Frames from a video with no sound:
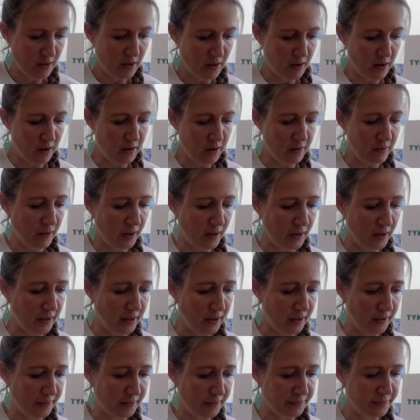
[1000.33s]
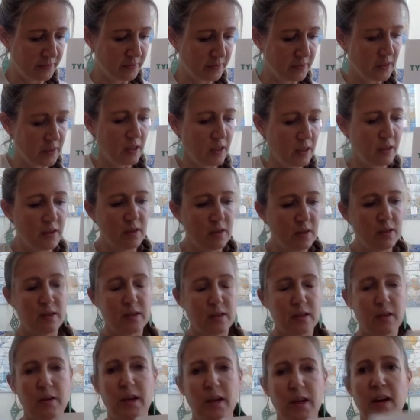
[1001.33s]
Alrighty,
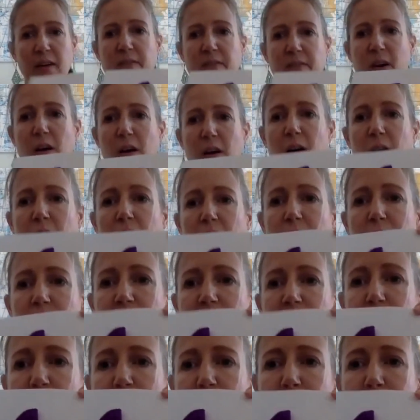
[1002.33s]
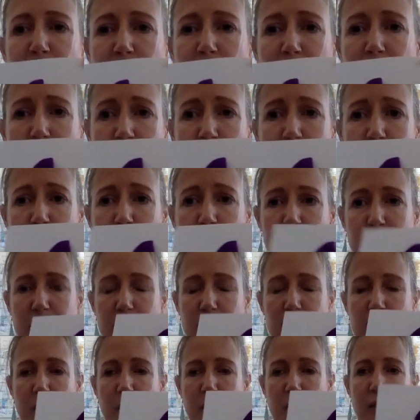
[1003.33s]
so I have all of my petals
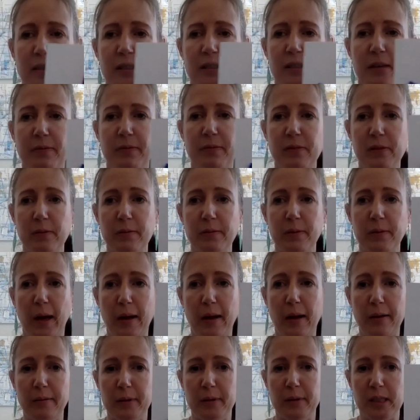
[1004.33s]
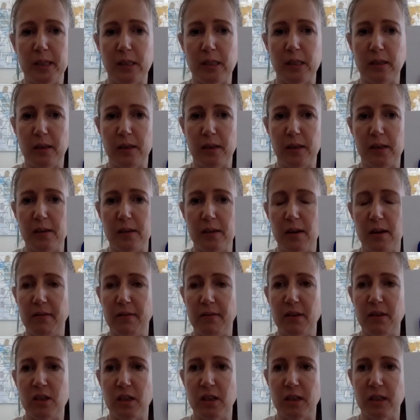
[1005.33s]
except for red, which I didn't have a
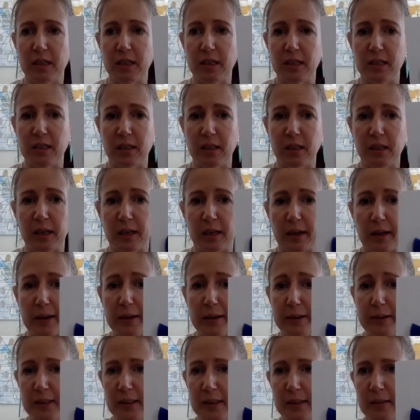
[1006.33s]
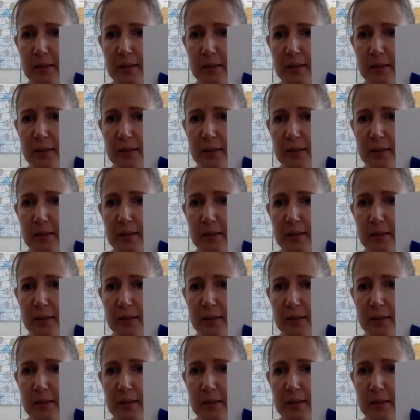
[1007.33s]
chance to cut.